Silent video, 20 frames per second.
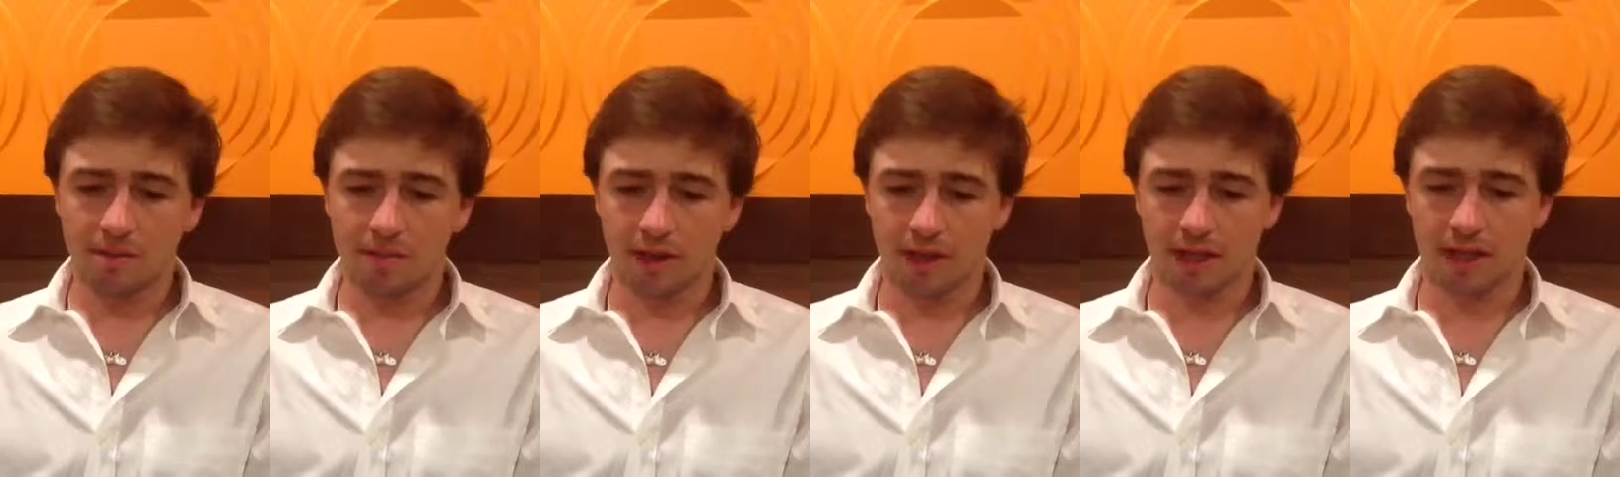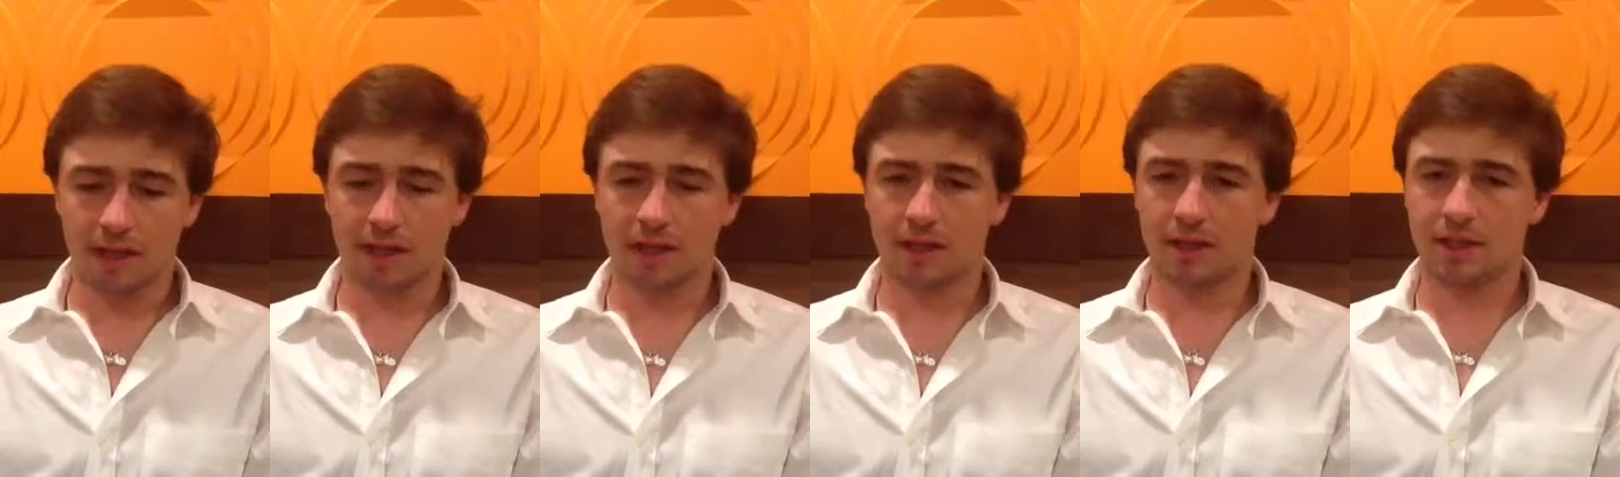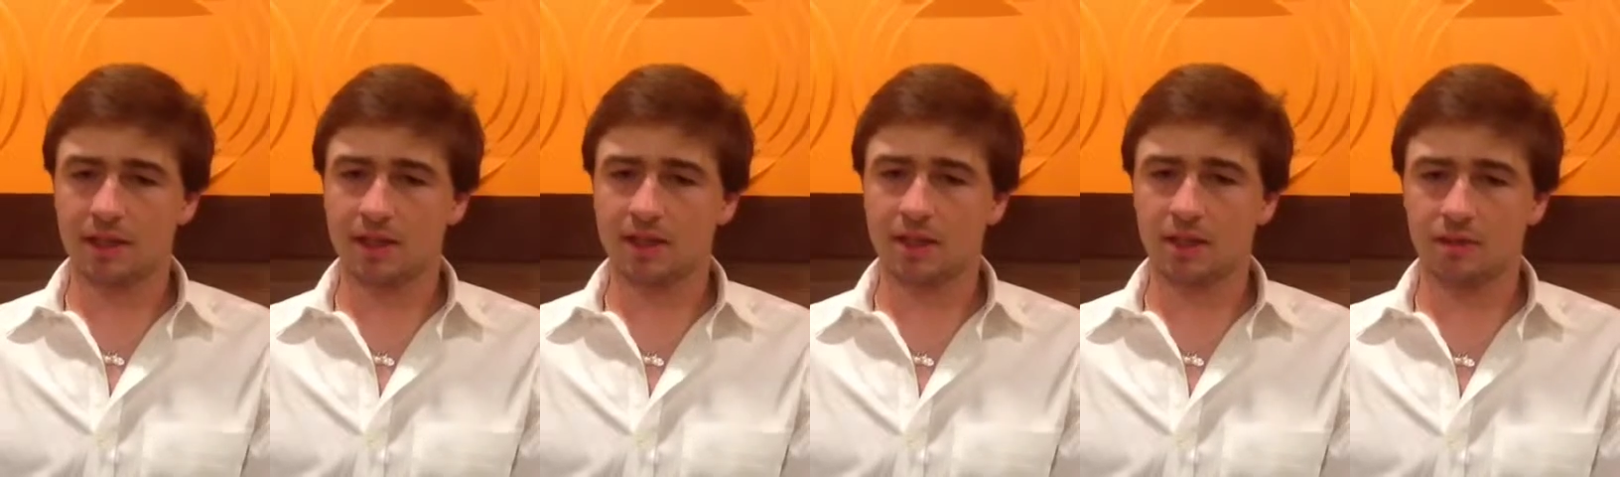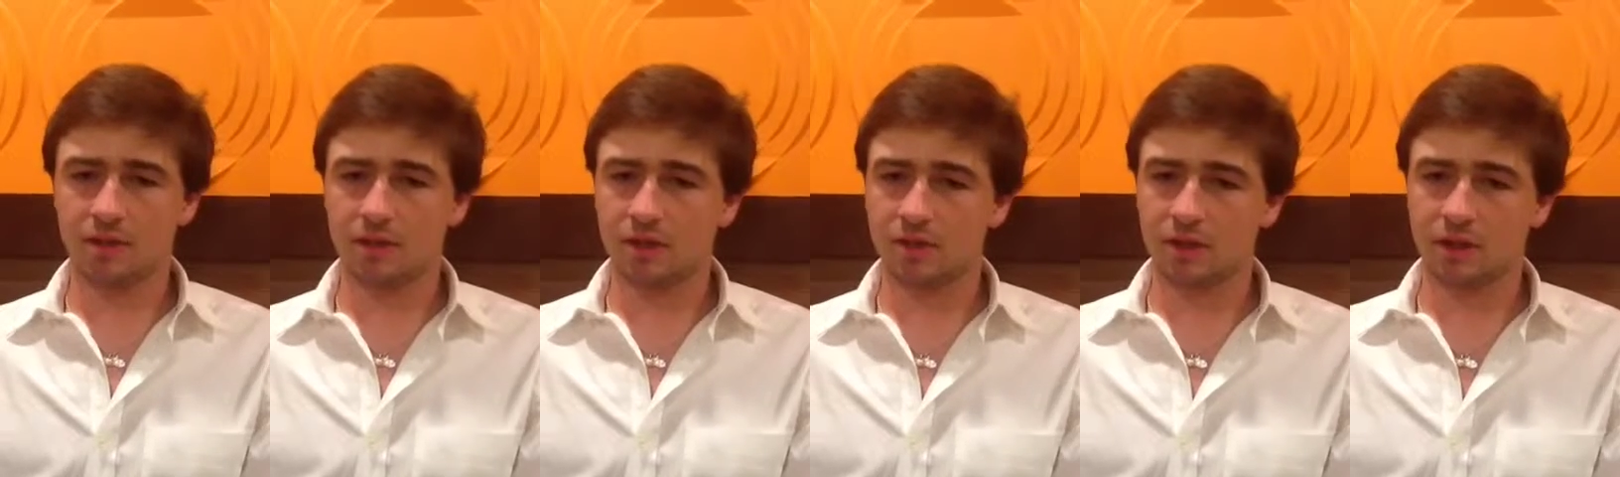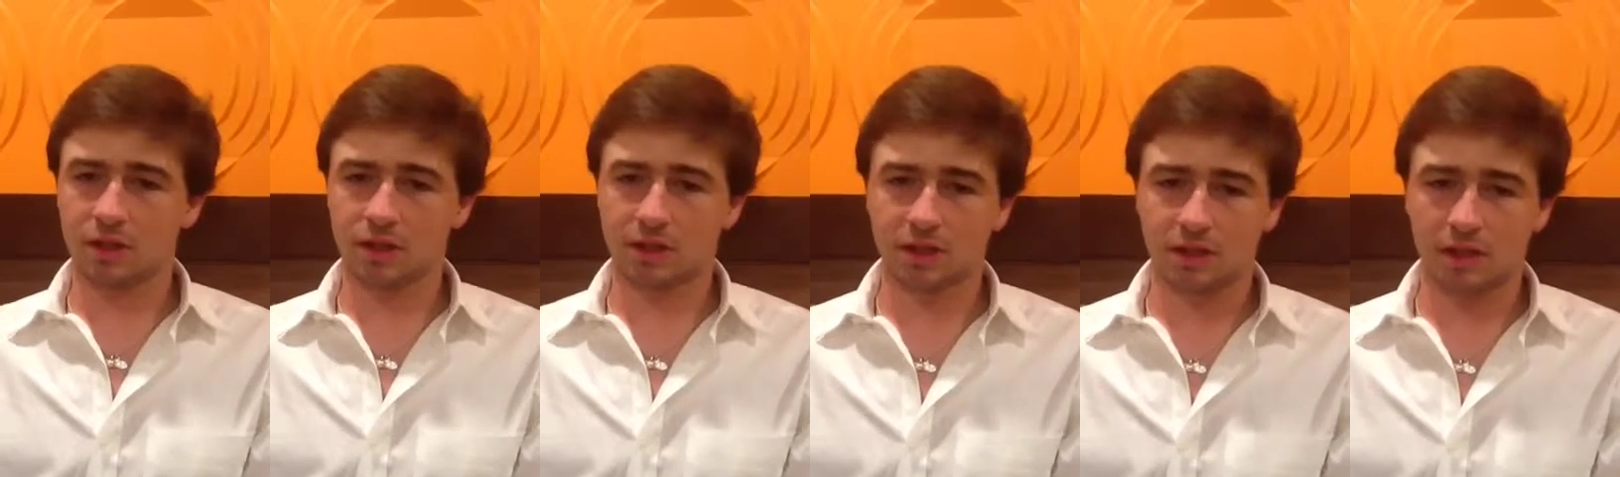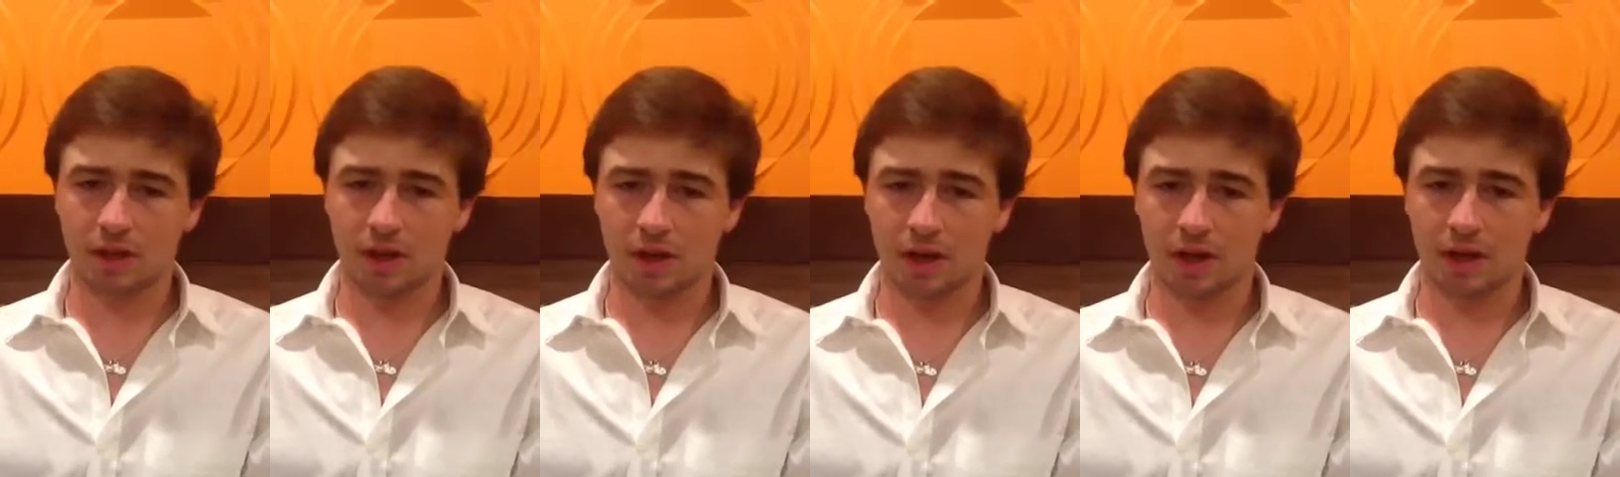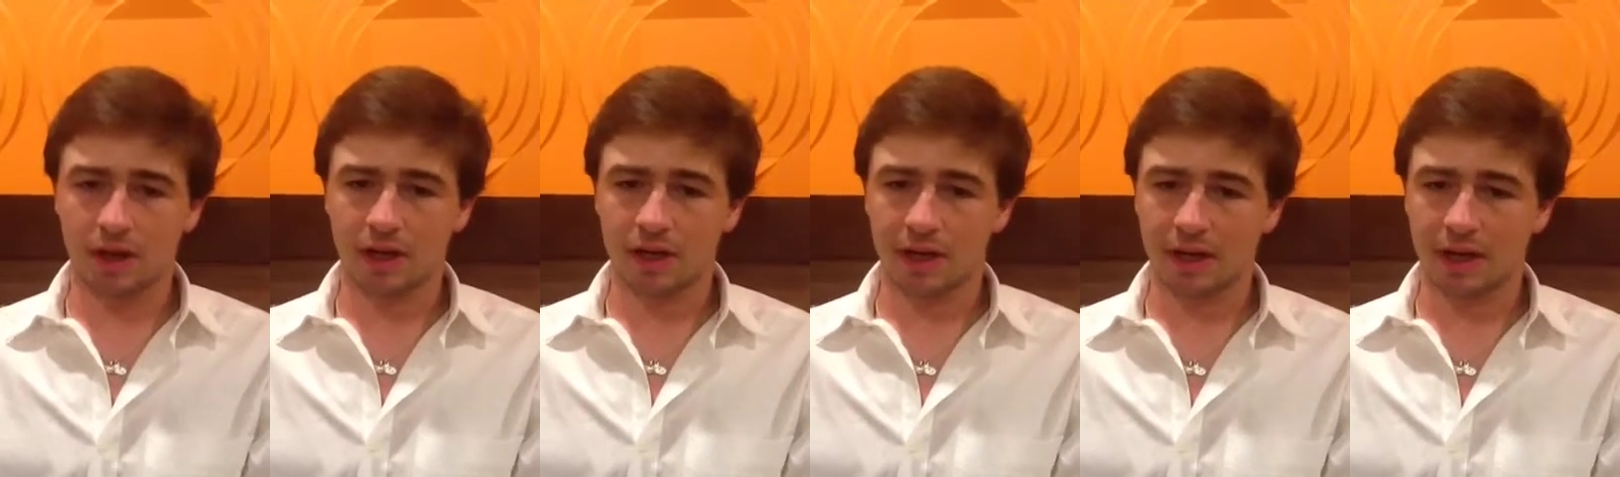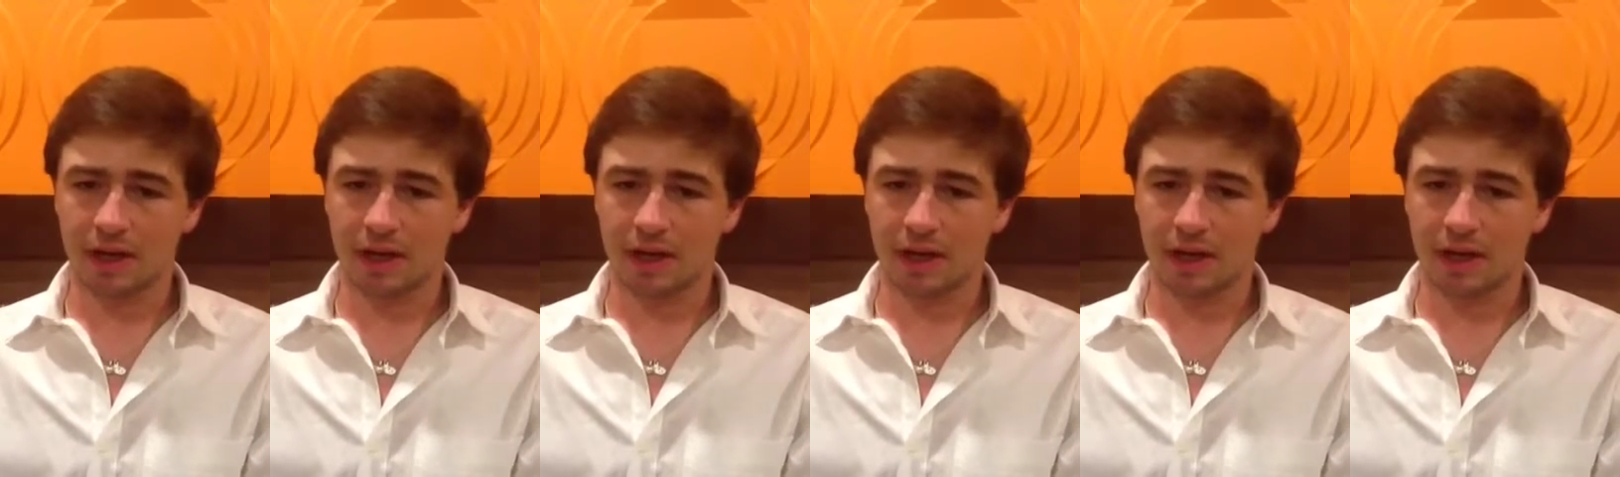But he still pushed me just as hard,